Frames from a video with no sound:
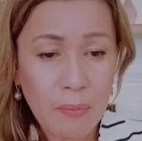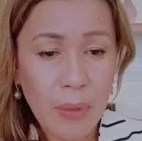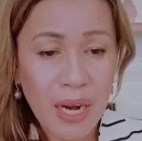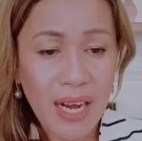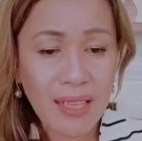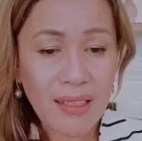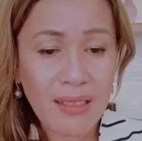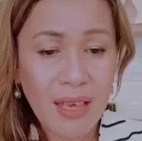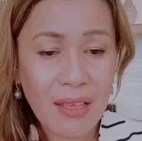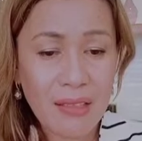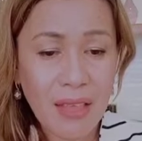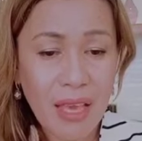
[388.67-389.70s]
but
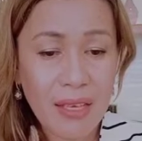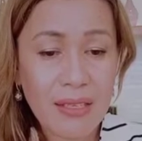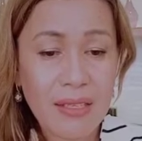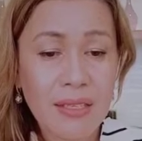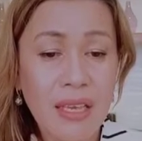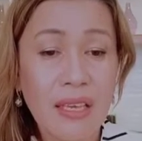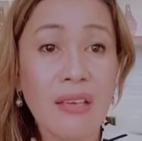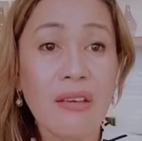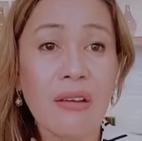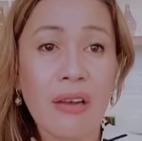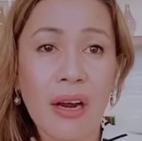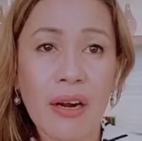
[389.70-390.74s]
they take
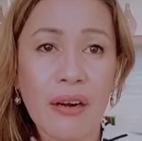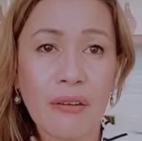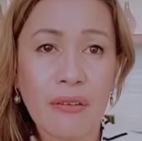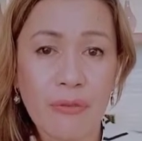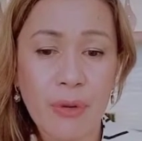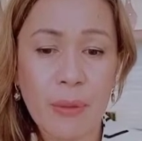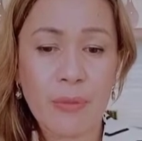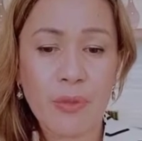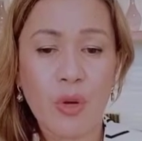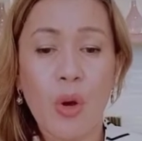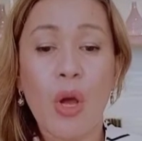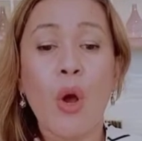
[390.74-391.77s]
singular
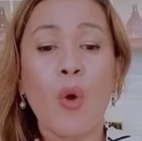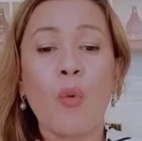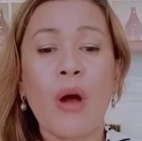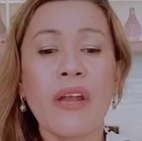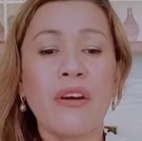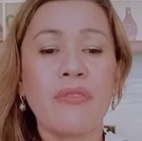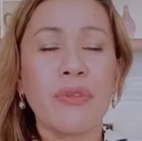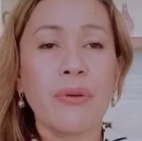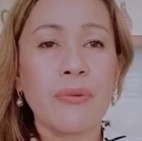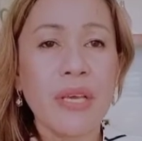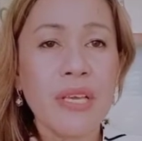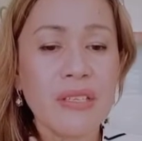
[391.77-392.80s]
verbs. So, one of
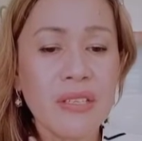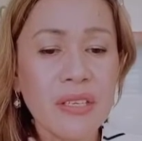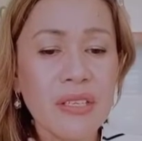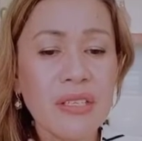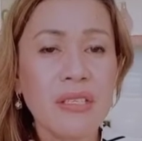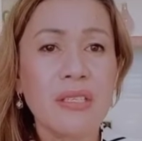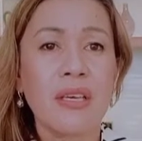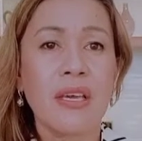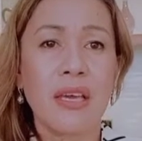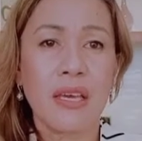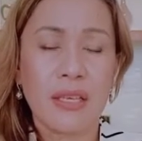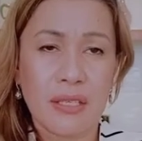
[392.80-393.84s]
the reasons
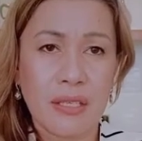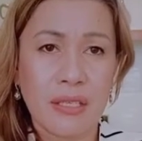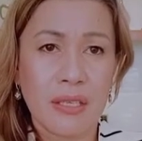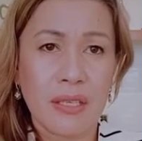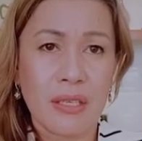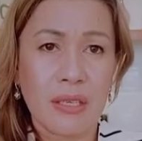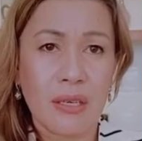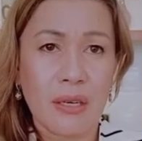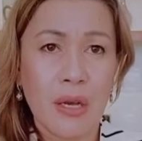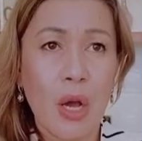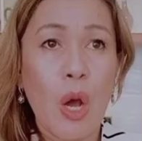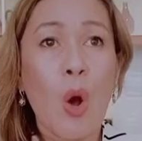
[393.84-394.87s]
is,
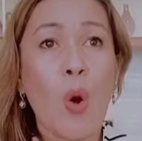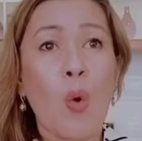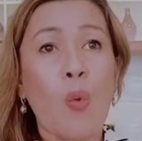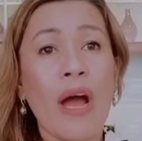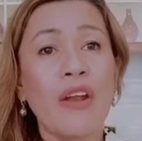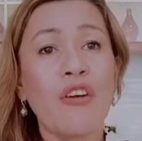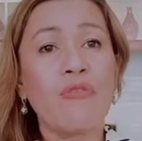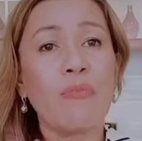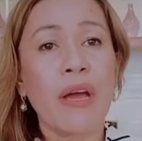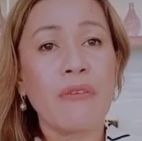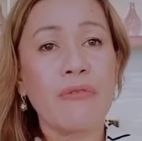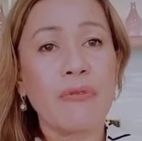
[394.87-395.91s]
one of
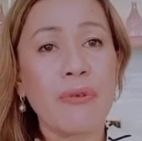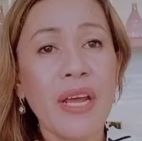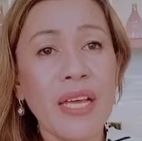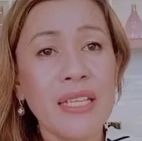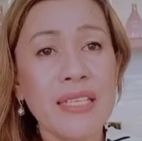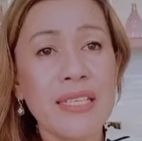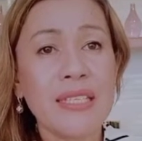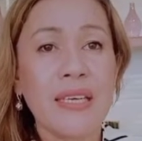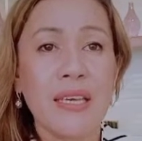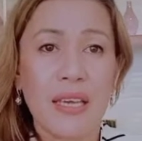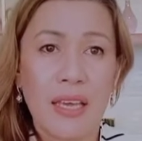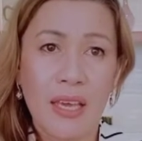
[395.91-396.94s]
my friends
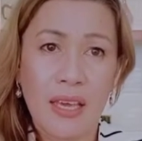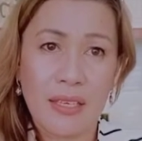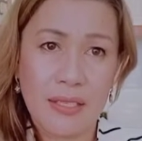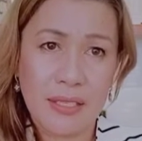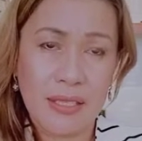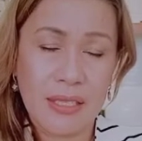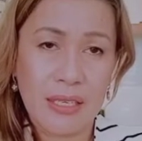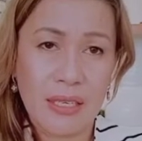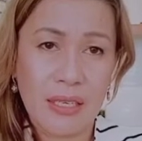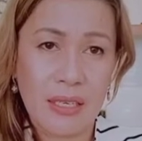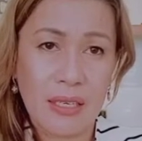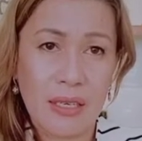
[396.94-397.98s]
is,
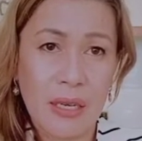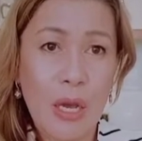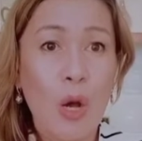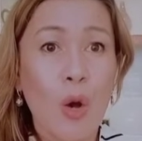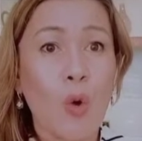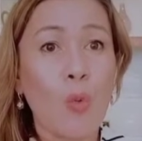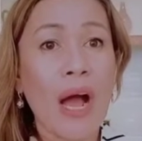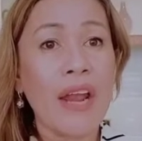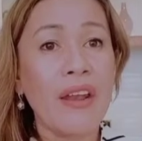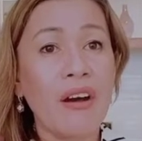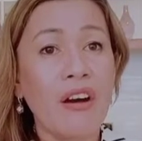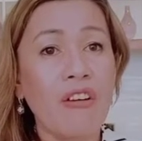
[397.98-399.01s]

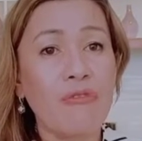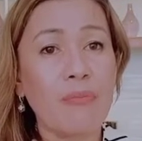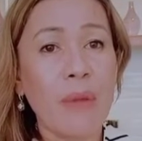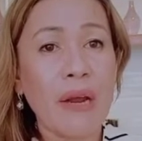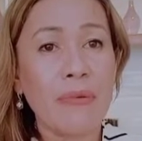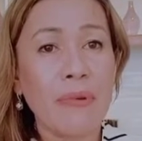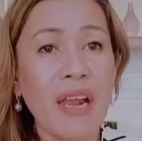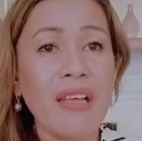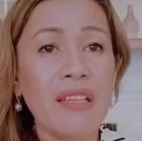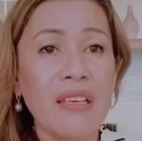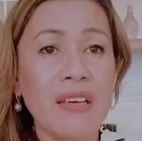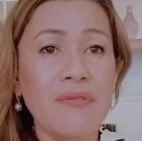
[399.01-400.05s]
one of my
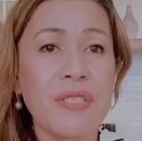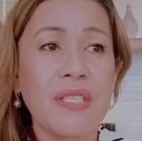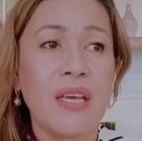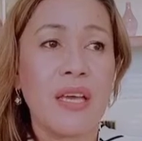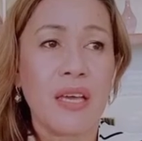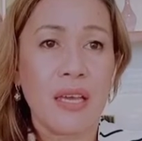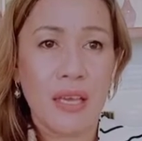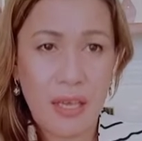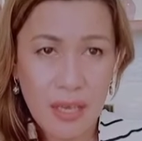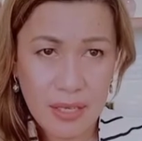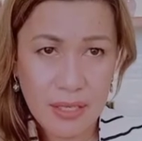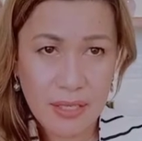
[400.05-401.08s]
relatives
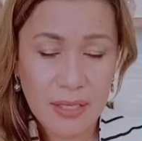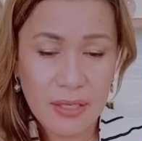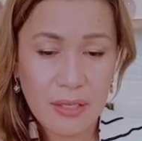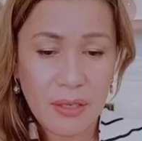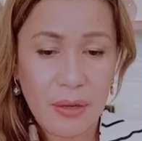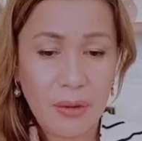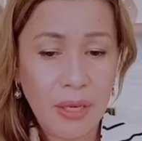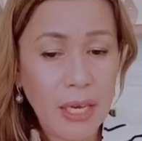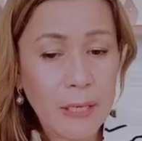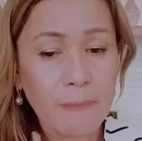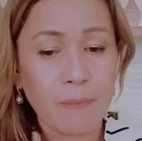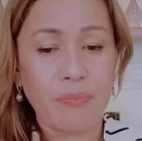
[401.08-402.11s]
is. Okay?